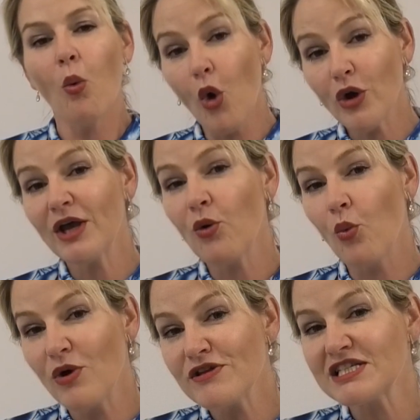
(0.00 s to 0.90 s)

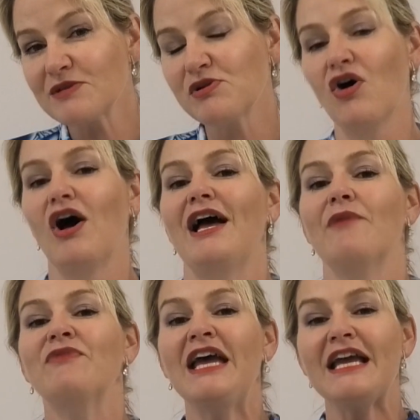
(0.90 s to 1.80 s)
Working with a
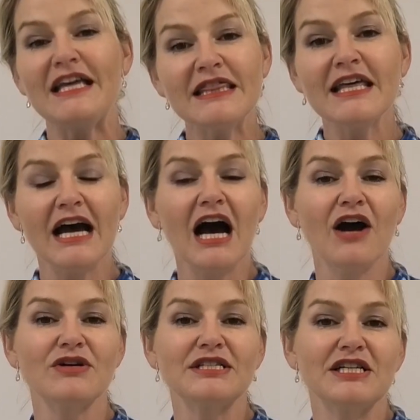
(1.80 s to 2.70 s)
supplier in their
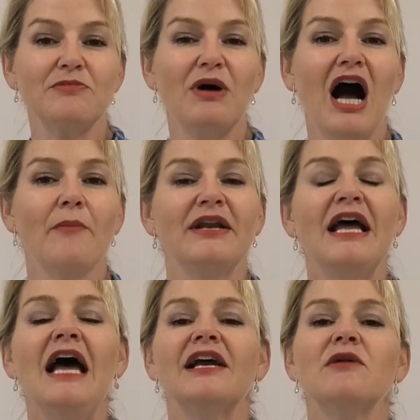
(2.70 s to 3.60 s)
R&D department